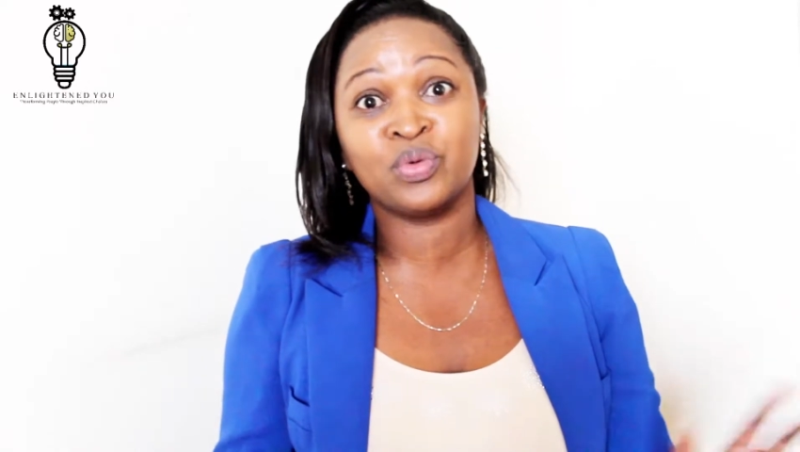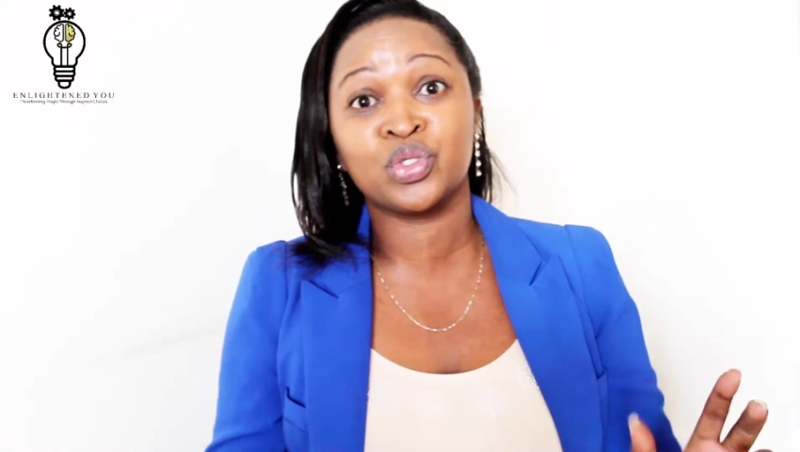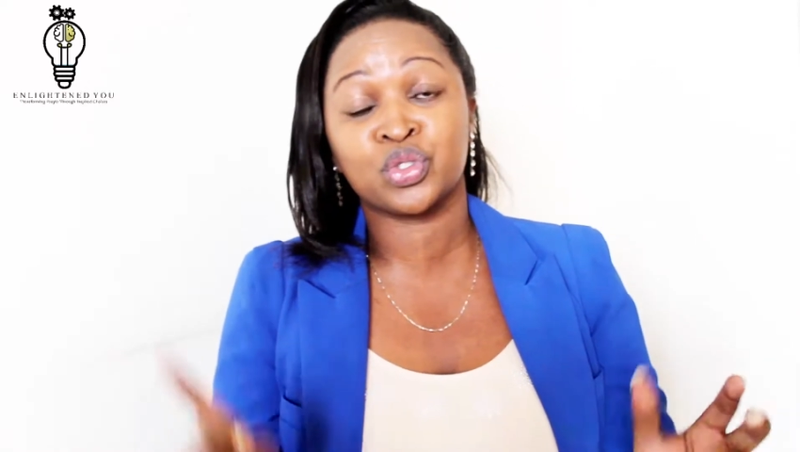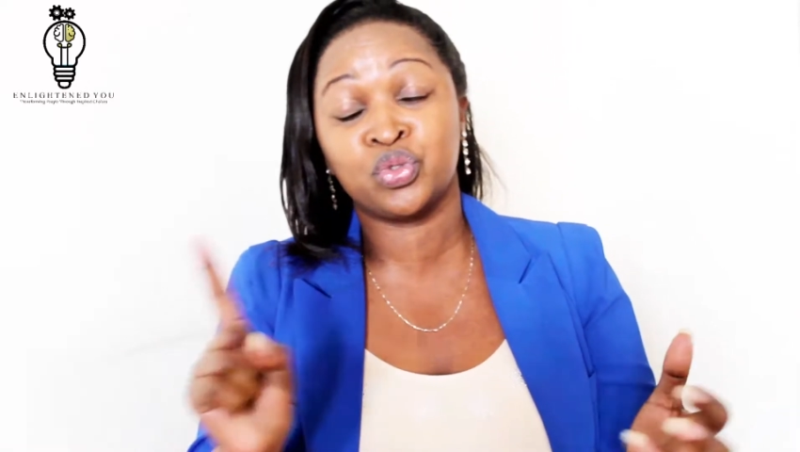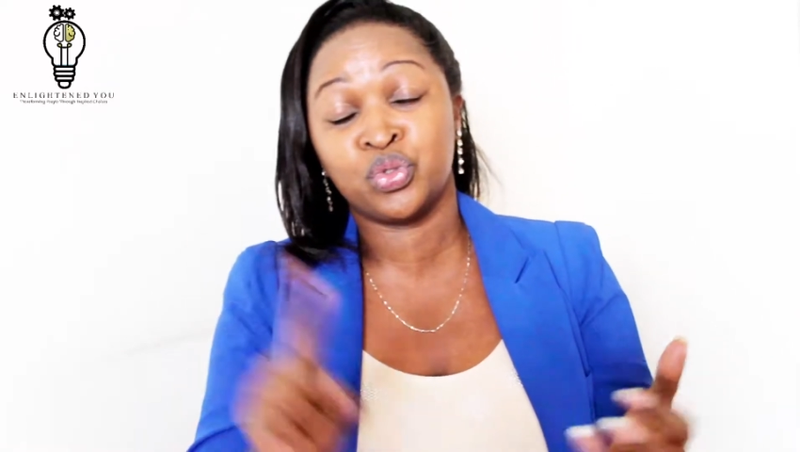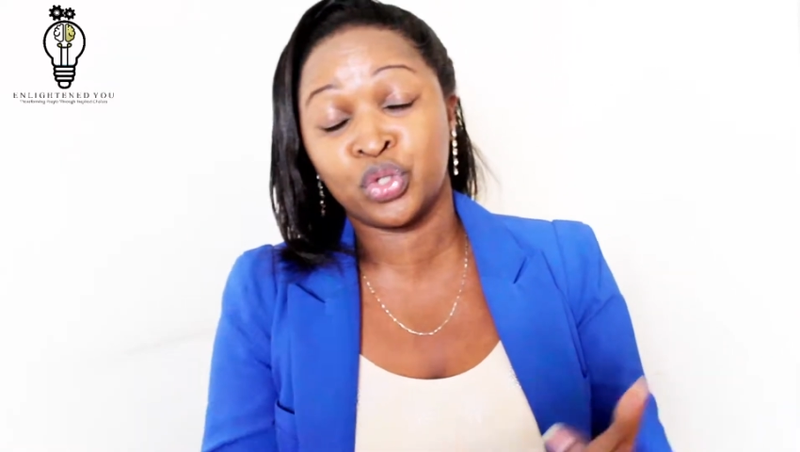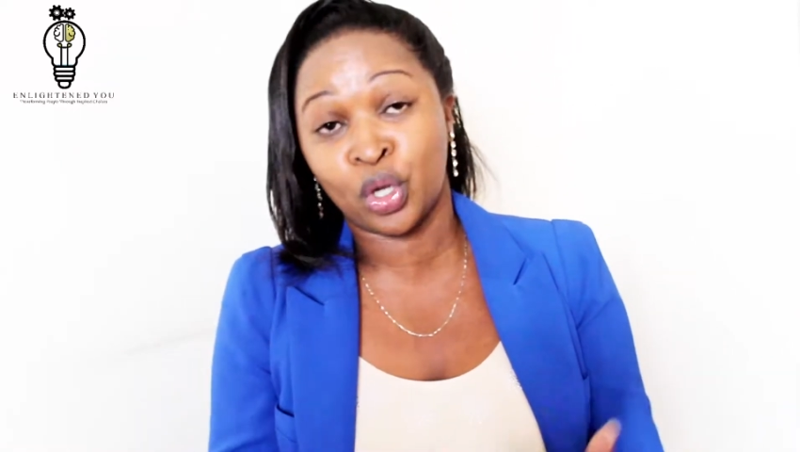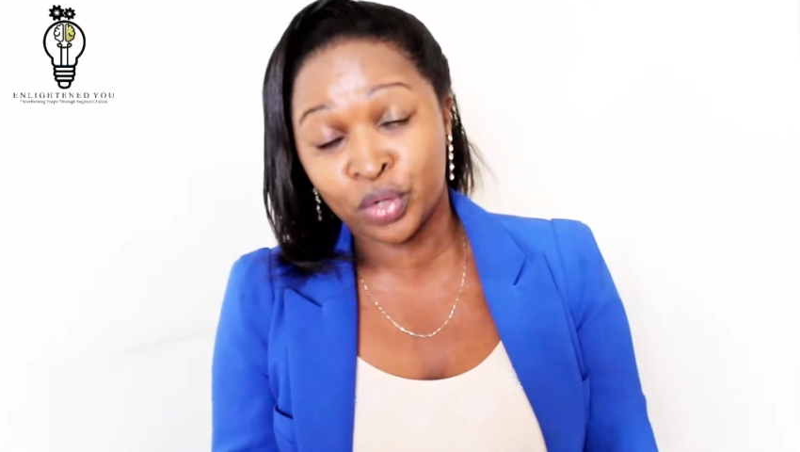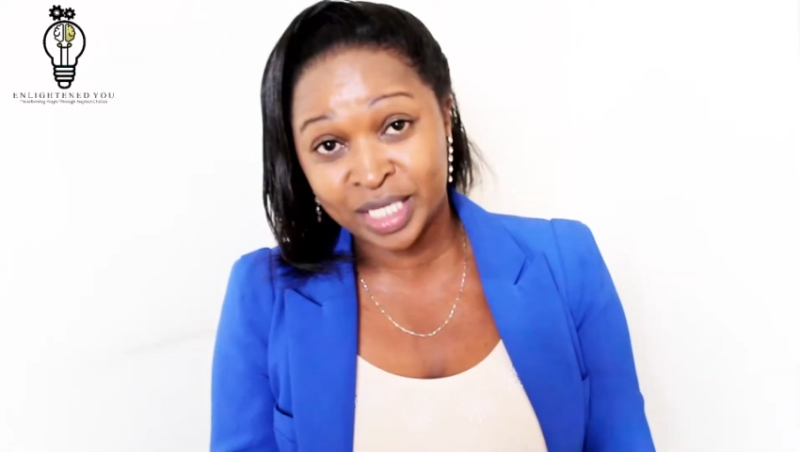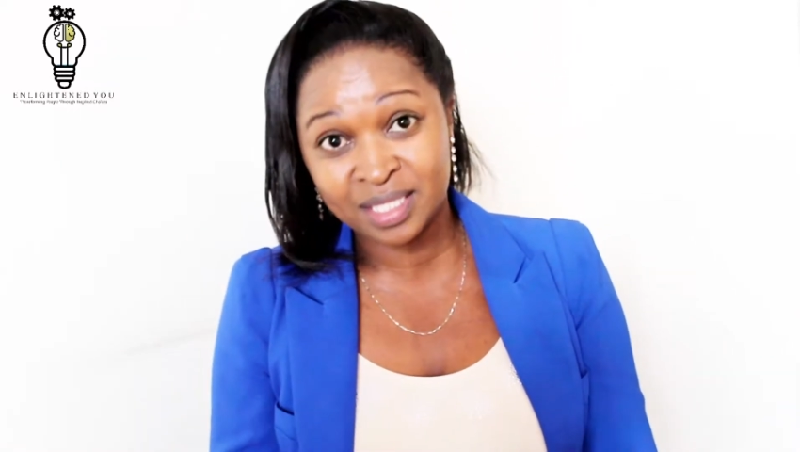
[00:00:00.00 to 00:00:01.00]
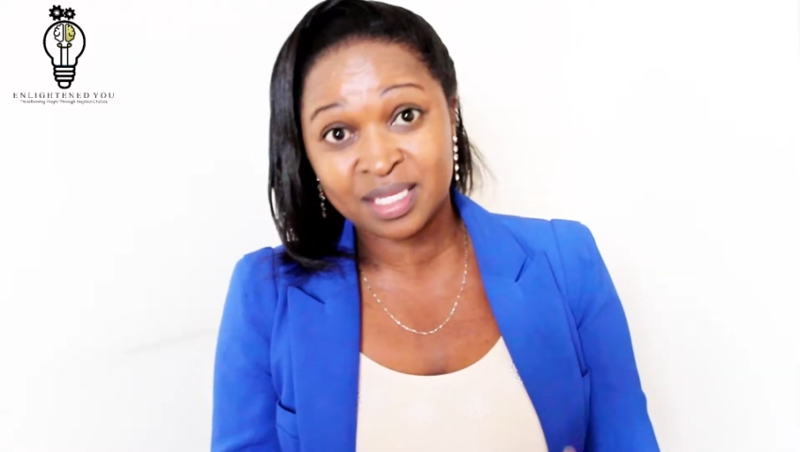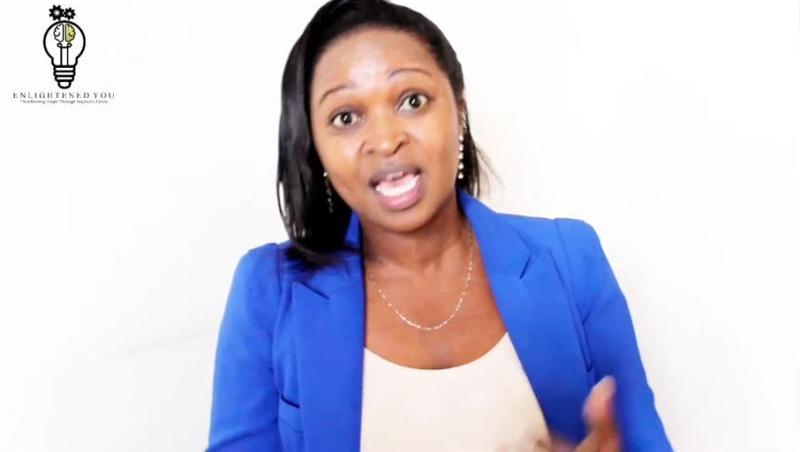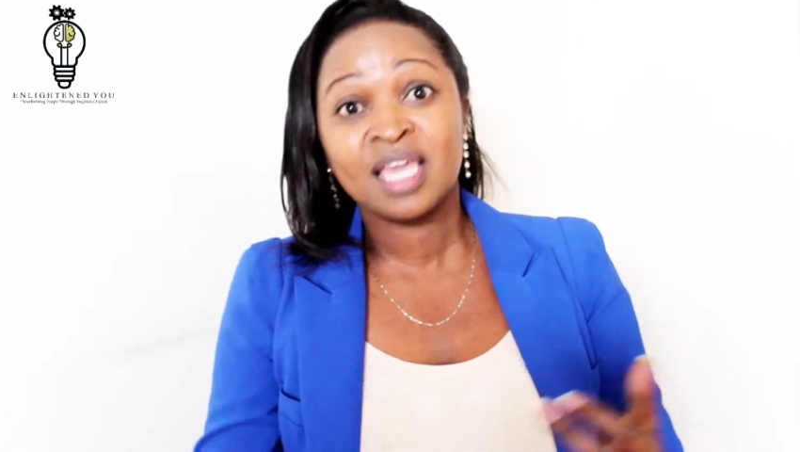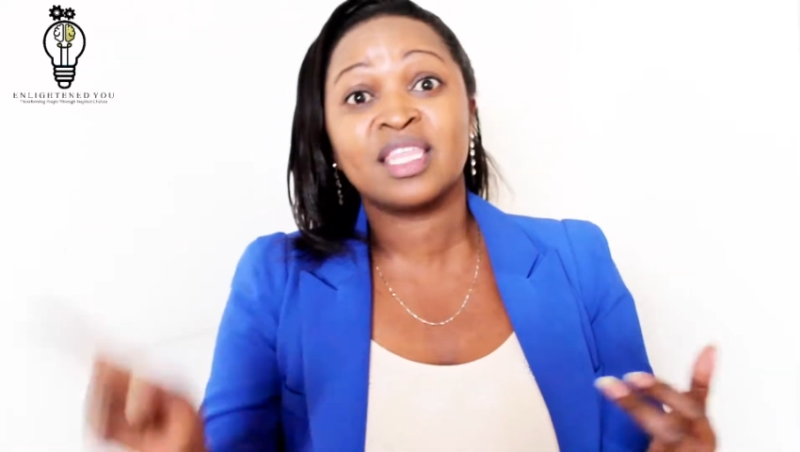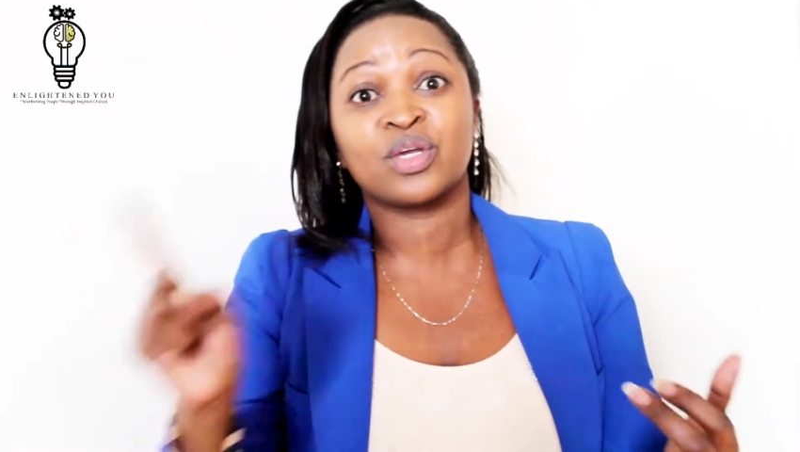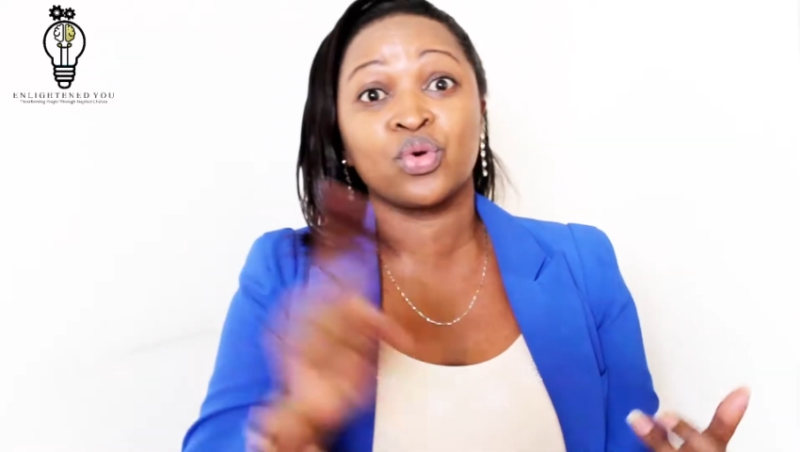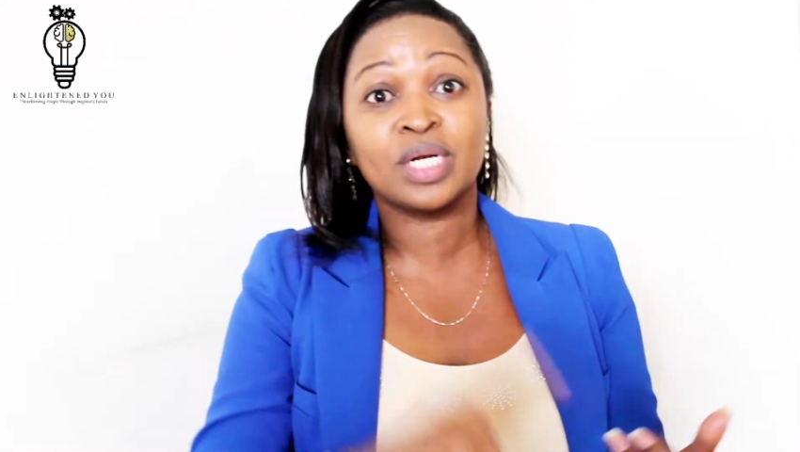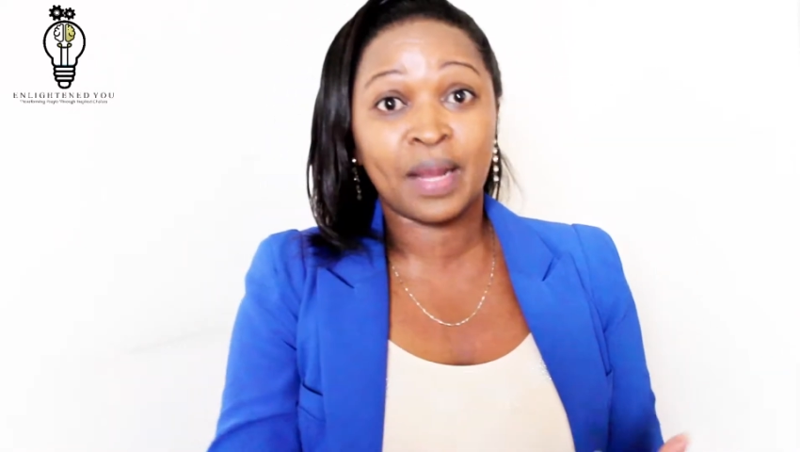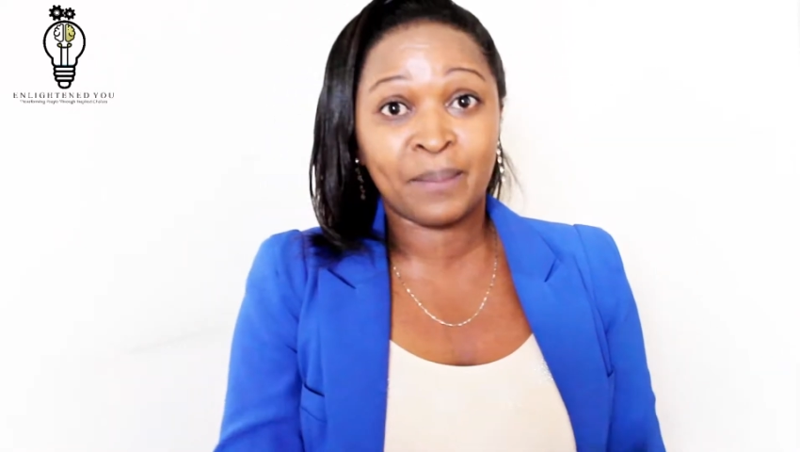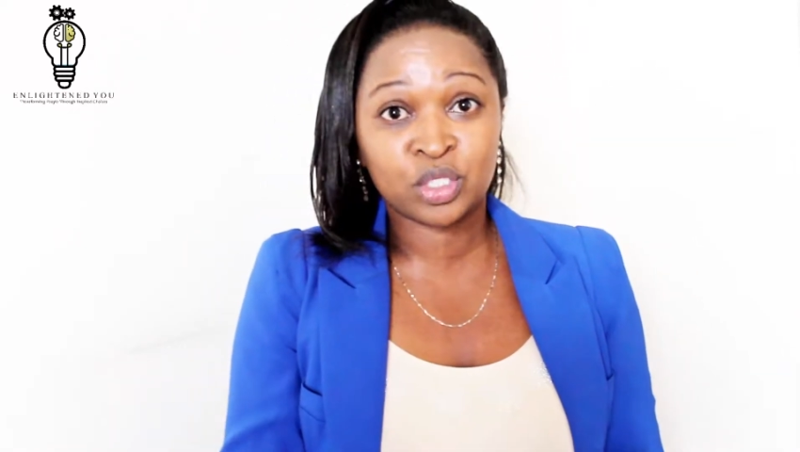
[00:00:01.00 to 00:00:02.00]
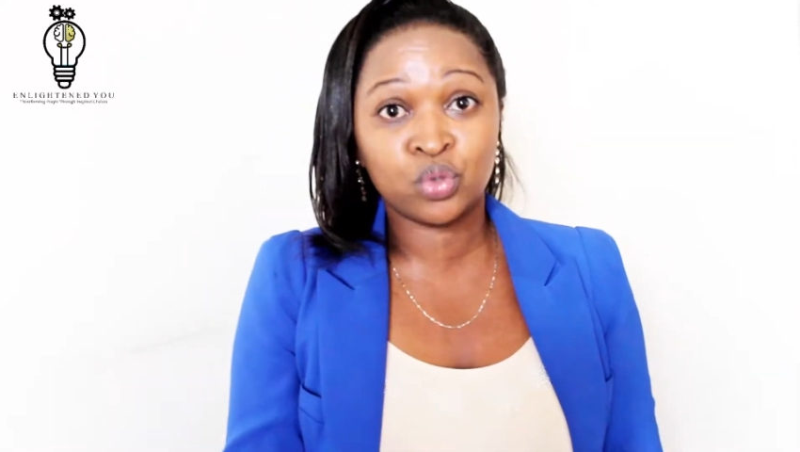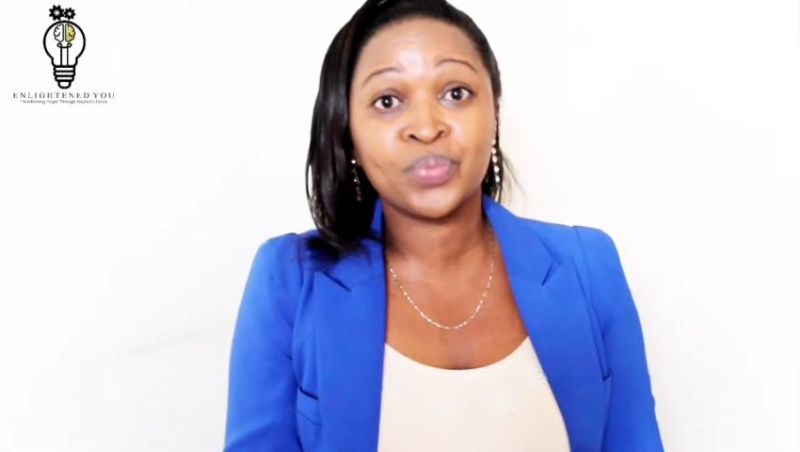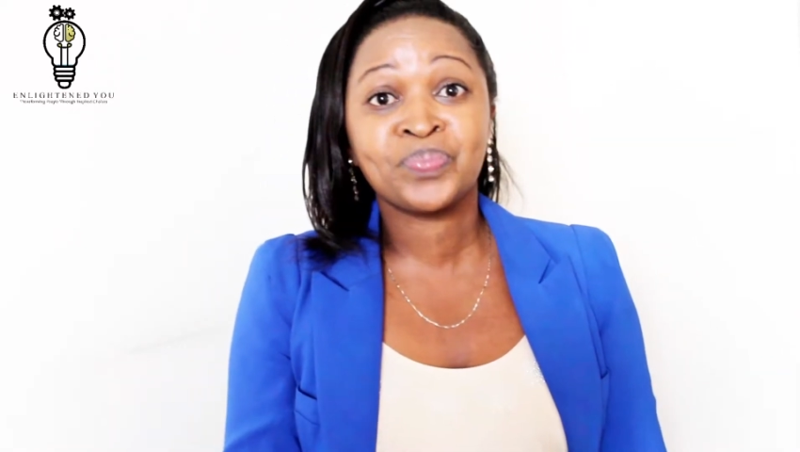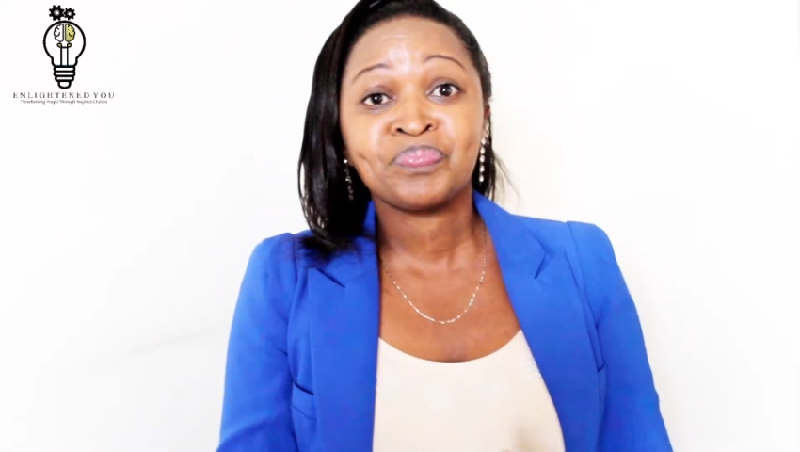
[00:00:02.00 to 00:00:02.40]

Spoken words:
which was to know your audience. The rule number 2,